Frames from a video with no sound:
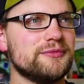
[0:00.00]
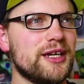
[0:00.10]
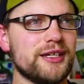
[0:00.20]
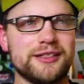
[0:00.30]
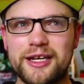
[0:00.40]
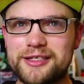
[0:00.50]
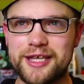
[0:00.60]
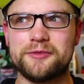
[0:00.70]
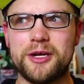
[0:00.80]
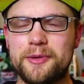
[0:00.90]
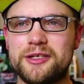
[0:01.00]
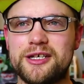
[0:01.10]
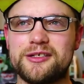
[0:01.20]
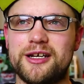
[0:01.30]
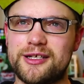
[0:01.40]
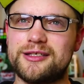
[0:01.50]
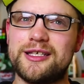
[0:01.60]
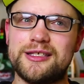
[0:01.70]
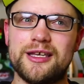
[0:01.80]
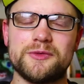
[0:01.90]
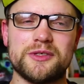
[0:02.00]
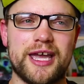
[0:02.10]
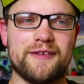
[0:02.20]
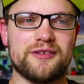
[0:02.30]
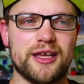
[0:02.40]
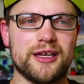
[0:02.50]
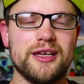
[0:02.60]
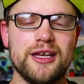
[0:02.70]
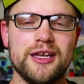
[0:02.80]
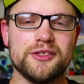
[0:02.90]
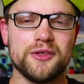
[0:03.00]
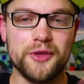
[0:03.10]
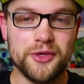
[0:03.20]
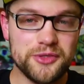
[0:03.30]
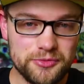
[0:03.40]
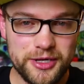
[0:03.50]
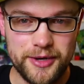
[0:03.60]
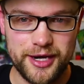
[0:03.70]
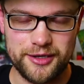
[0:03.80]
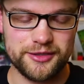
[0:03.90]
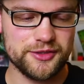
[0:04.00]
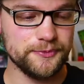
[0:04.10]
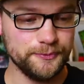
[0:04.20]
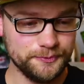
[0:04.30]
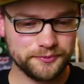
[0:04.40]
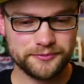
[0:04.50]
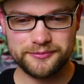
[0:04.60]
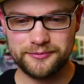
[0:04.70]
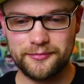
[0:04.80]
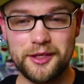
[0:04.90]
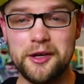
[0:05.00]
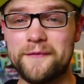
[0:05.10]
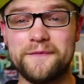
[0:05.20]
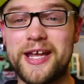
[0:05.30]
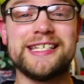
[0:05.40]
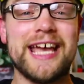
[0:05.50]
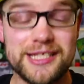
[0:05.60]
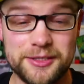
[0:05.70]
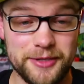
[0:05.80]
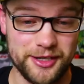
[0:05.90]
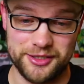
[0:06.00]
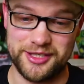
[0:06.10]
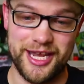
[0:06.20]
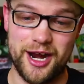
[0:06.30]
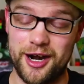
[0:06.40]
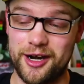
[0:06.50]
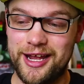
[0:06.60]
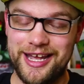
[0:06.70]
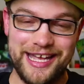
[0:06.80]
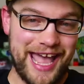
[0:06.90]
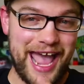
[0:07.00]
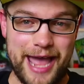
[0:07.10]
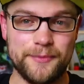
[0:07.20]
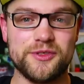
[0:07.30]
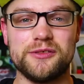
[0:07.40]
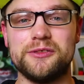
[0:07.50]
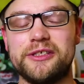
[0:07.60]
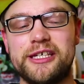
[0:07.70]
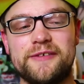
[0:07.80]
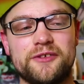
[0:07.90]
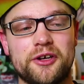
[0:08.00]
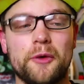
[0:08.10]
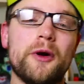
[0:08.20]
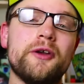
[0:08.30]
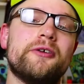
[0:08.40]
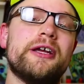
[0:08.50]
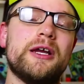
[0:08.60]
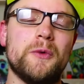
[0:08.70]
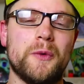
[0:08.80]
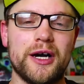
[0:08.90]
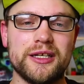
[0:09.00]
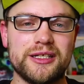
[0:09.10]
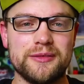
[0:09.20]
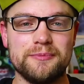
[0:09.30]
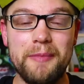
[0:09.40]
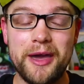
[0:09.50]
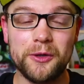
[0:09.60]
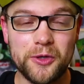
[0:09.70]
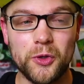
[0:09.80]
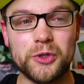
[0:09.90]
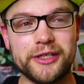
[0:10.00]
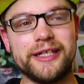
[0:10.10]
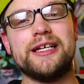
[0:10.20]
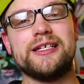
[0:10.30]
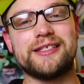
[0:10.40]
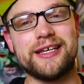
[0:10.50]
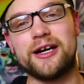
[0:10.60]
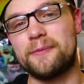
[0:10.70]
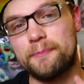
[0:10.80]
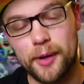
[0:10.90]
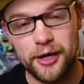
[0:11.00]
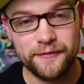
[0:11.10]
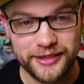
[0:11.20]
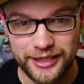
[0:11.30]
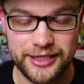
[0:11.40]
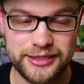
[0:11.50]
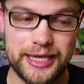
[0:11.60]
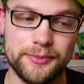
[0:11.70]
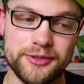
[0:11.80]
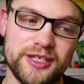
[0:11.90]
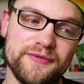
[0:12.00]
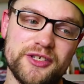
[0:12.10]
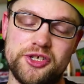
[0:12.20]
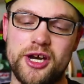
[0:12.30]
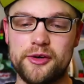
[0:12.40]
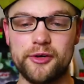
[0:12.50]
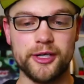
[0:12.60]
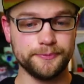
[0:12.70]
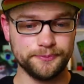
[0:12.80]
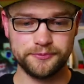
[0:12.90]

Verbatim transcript: Death Grip on Yesterday, because Lead Cells was after that. So those three records are fantastic records. They are absolutely, if you're wondering what metalcore is, they are perfect examples of the genre.